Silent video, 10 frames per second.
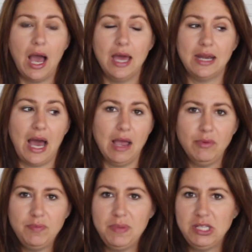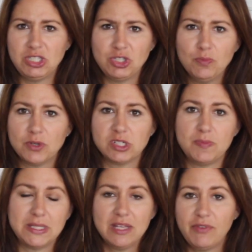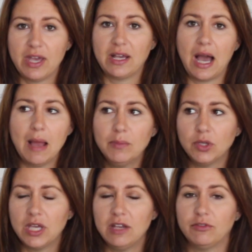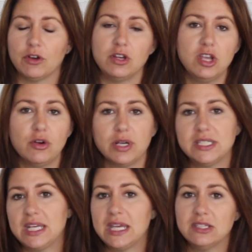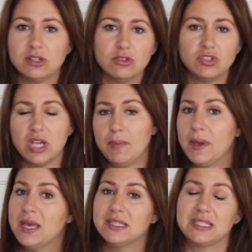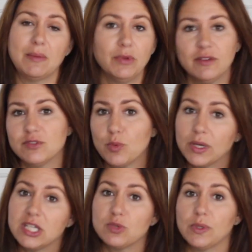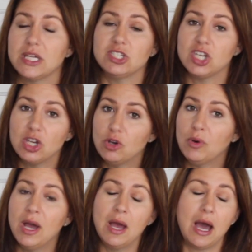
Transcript: And I would be super specific. I'm looking for a New York City internship, summer of 2022,